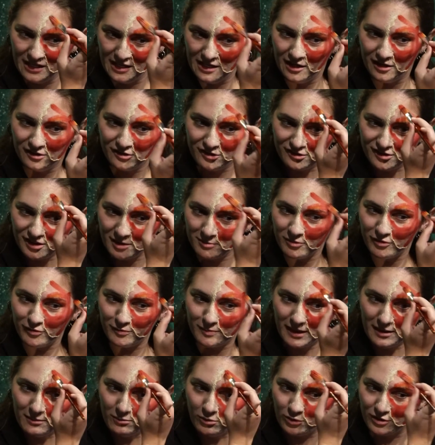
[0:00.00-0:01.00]
So some of
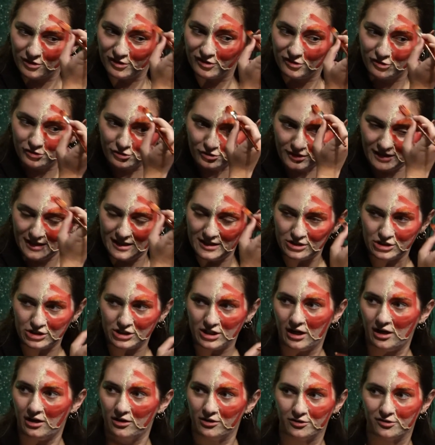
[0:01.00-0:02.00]
my more strange
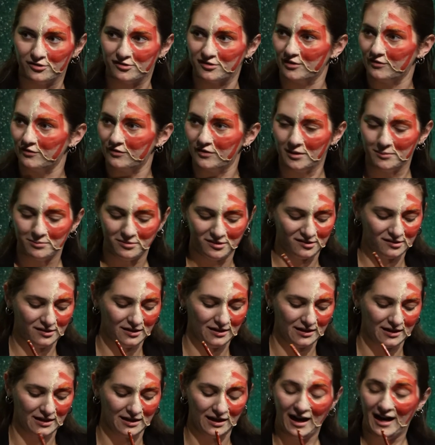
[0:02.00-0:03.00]
colors of
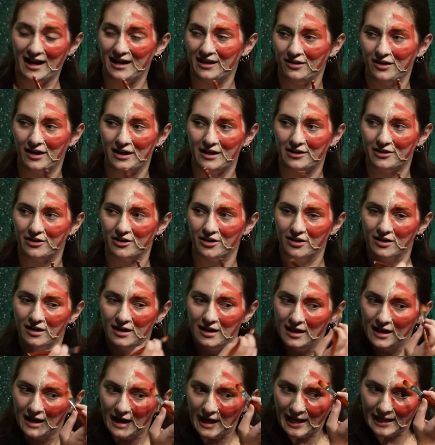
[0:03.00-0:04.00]
lipstick and eyeliner
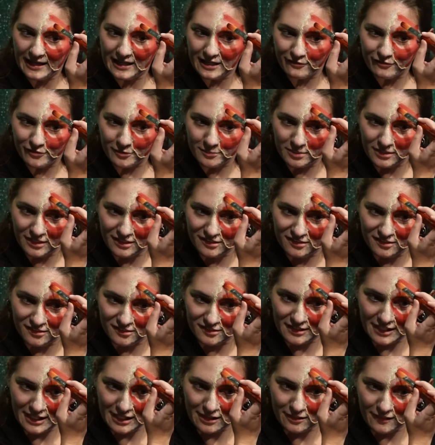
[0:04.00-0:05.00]
I get from places
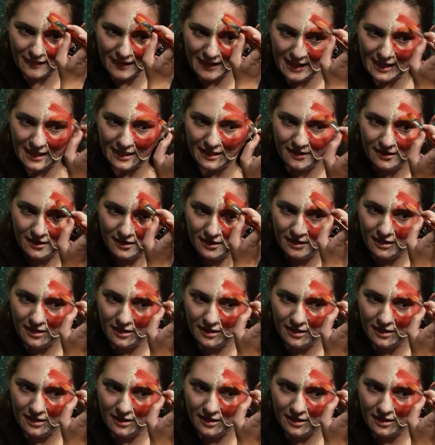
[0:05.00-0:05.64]
like that.